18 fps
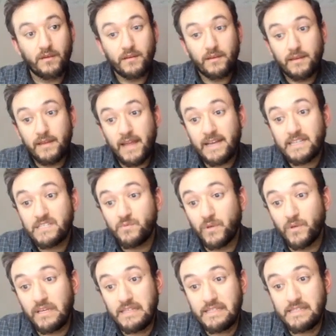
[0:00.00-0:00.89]
Next, we'll
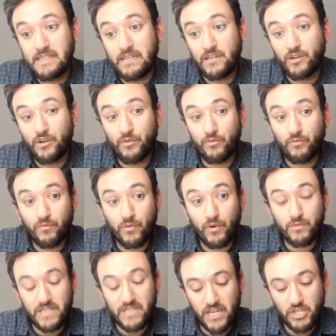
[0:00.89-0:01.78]
consider
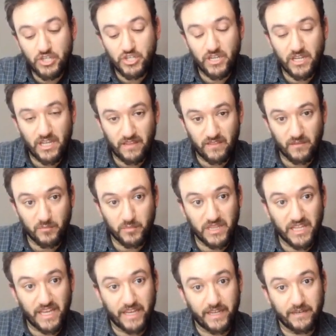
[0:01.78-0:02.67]
rotation in the
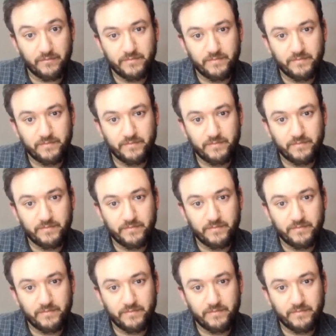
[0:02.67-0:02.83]
plane.